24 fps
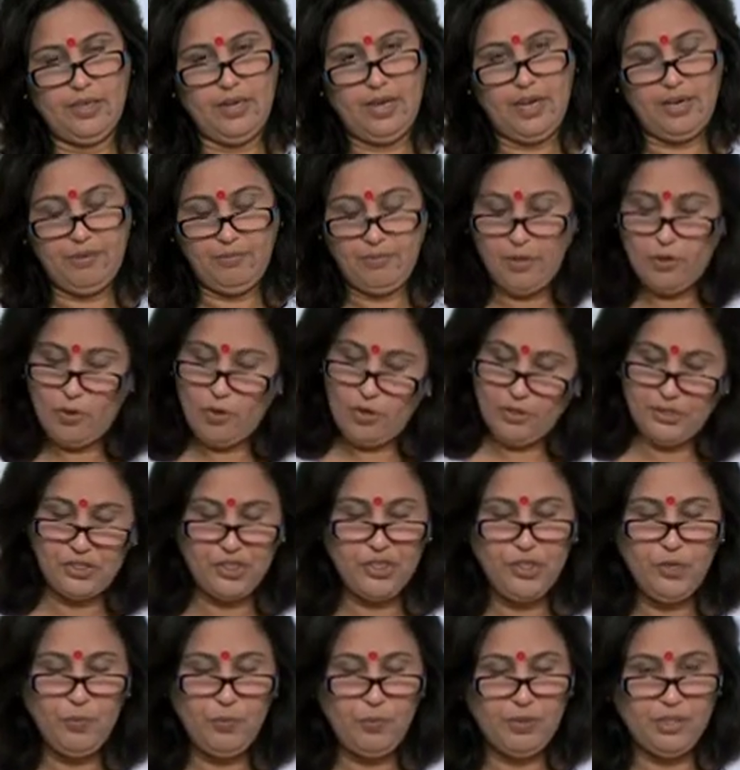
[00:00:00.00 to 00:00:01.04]
And we'll
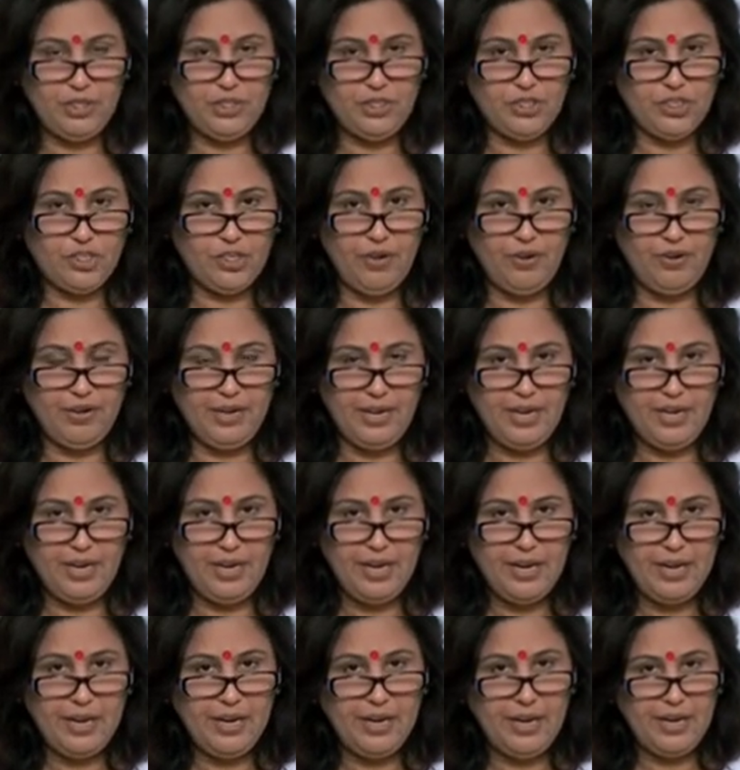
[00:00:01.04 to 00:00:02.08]
continue with the
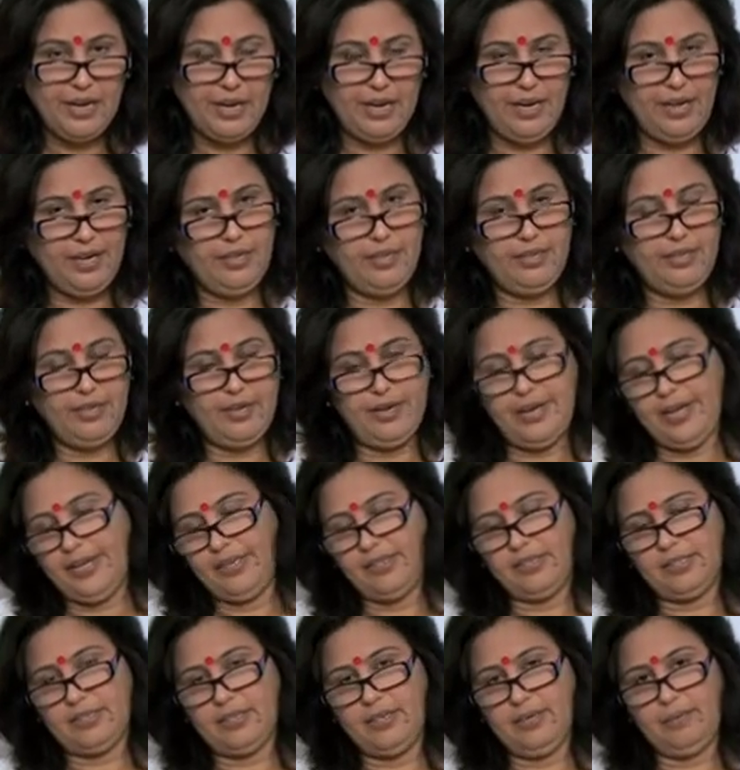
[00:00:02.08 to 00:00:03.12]
story in the
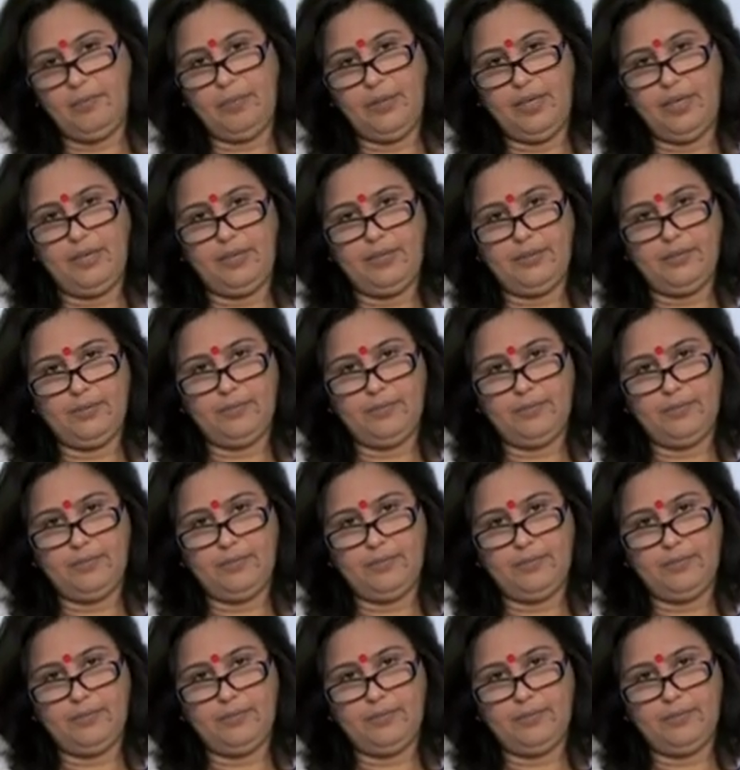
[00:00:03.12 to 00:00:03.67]
next clipping.